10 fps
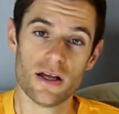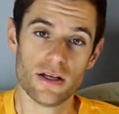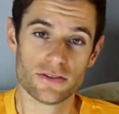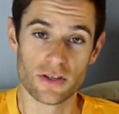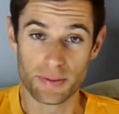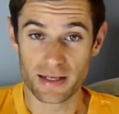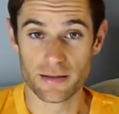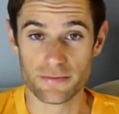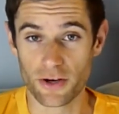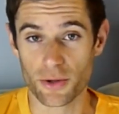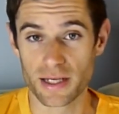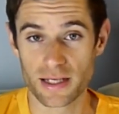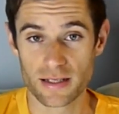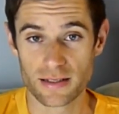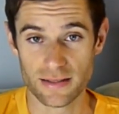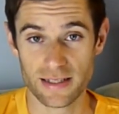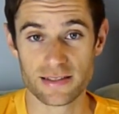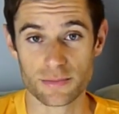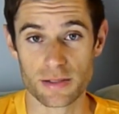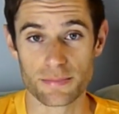So the plan I'm following is an
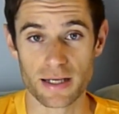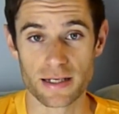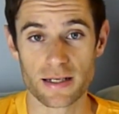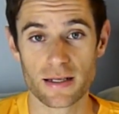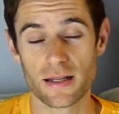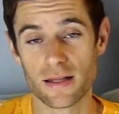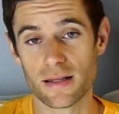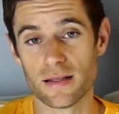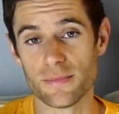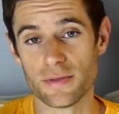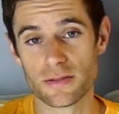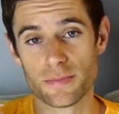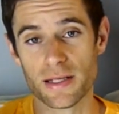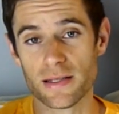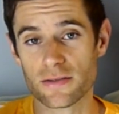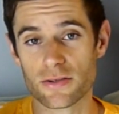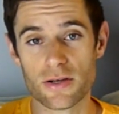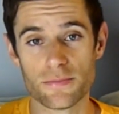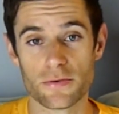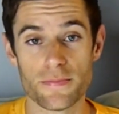18-week plan. It's split into a
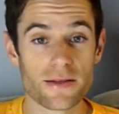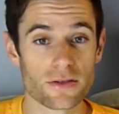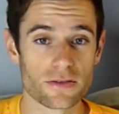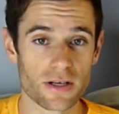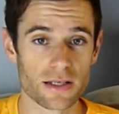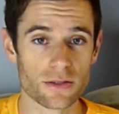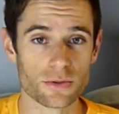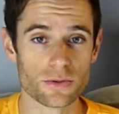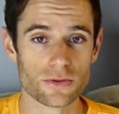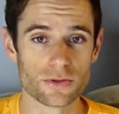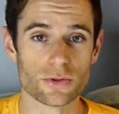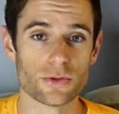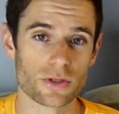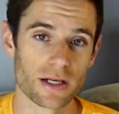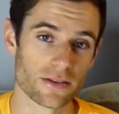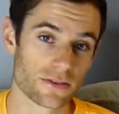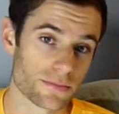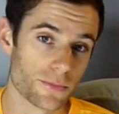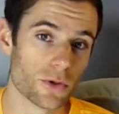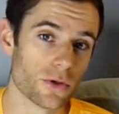number of mesocycles or kind of
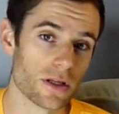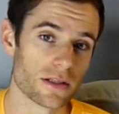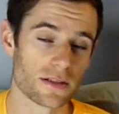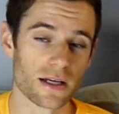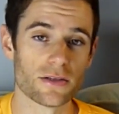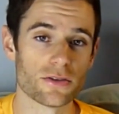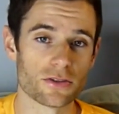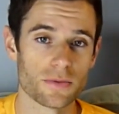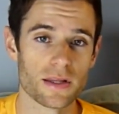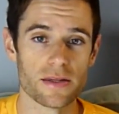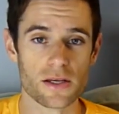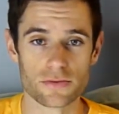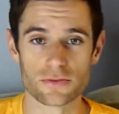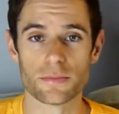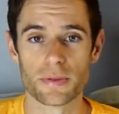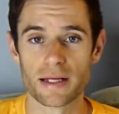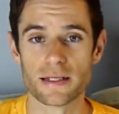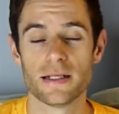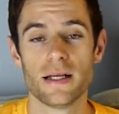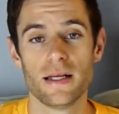smaller cycles within the overall plan,
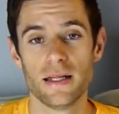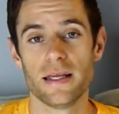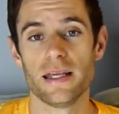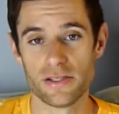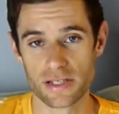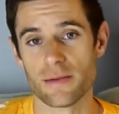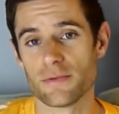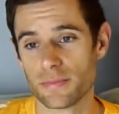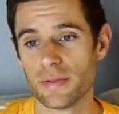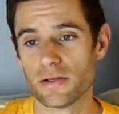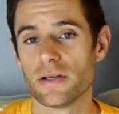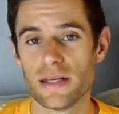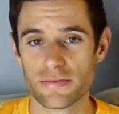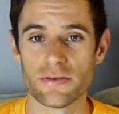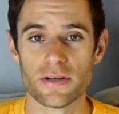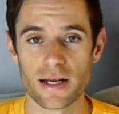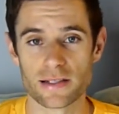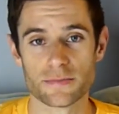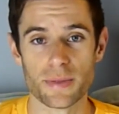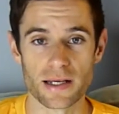each aimed to build a different
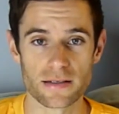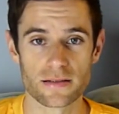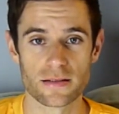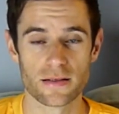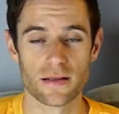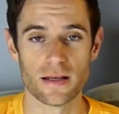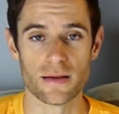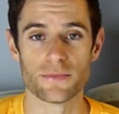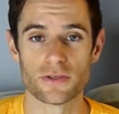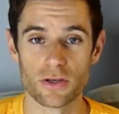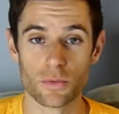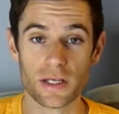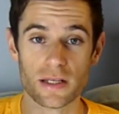aspect. So